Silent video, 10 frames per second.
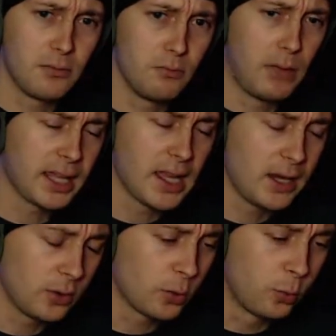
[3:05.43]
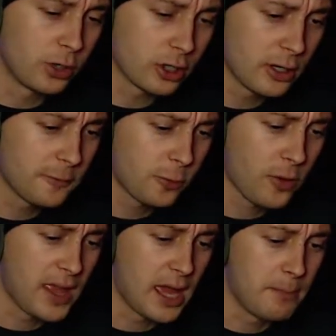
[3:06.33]
my character working for
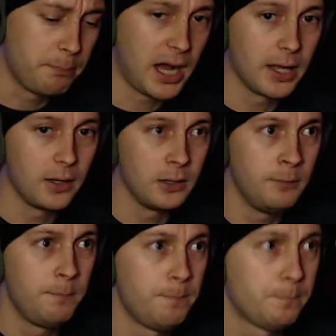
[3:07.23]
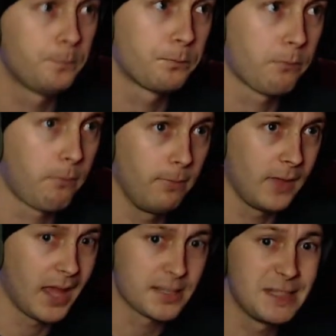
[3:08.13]
the Empire
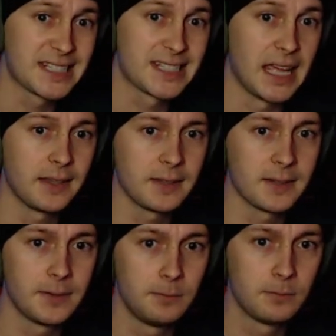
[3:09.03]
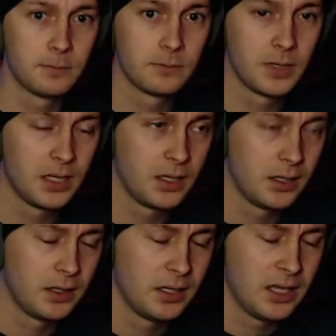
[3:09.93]
has been sent
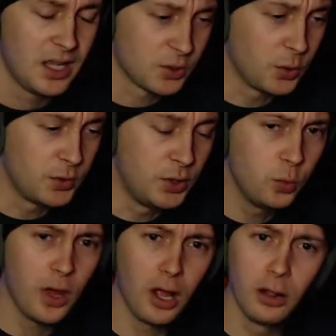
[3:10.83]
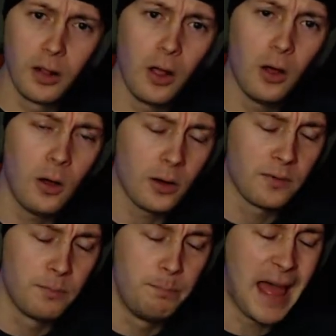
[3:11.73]
to do a lot
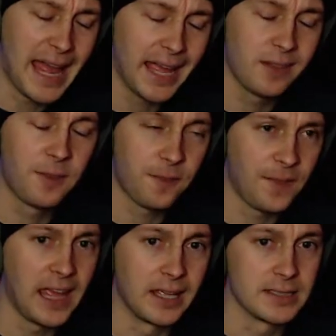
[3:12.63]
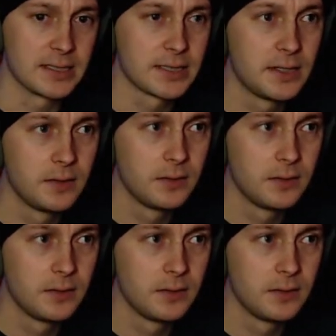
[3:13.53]
of bad things.